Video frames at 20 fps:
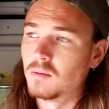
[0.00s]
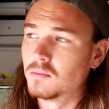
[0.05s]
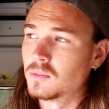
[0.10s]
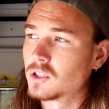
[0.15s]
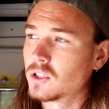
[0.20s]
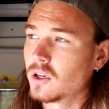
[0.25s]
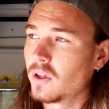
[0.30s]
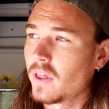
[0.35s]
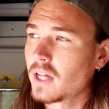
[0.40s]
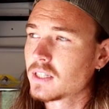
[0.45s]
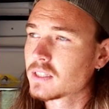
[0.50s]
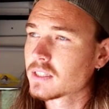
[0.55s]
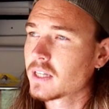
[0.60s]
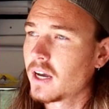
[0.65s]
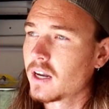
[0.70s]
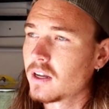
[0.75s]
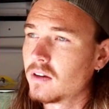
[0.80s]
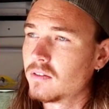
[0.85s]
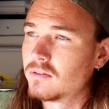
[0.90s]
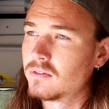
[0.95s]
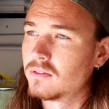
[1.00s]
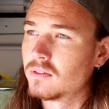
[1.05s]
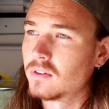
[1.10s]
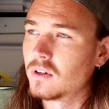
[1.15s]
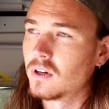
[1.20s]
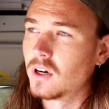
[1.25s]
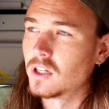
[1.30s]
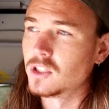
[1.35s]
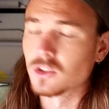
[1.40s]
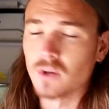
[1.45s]
So that's kind of
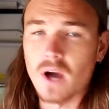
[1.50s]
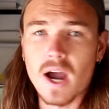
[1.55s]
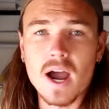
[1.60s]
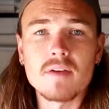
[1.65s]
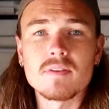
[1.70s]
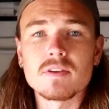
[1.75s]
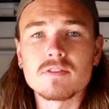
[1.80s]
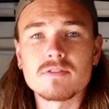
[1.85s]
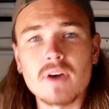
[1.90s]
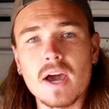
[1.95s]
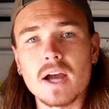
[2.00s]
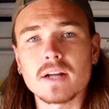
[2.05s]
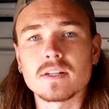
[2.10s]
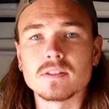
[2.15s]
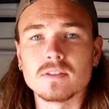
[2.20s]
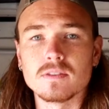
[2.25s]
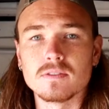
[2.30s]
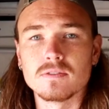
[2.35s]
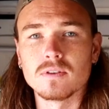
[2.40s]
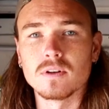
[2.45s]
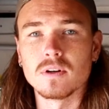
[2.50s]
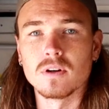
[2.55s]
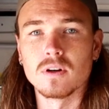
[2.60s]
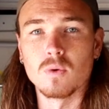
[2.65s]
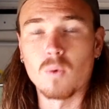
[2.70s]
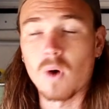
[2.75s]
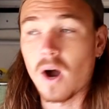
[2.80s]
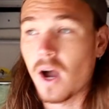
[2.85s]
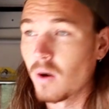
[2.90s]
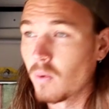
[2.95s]
a driving factor
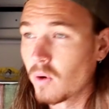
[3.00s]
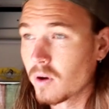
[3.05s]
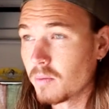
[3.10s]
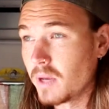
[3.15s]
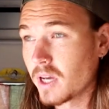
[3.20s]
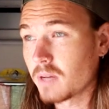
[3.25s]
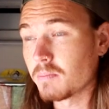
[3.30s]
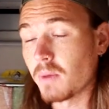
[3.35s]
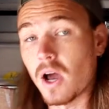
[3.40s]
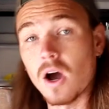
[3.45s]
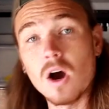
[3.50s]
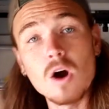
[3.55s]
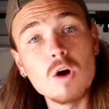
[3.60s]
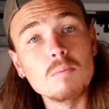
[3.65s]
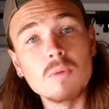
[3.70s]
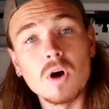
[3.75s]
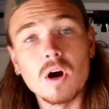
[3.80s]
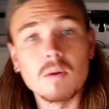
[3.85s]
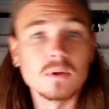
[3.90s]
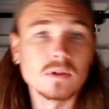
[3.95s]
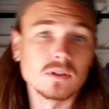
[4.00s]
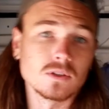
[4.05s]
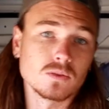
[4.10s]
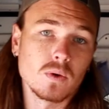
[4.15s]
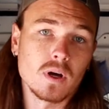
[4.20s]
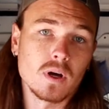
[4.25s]
for why I want to make my home mobile as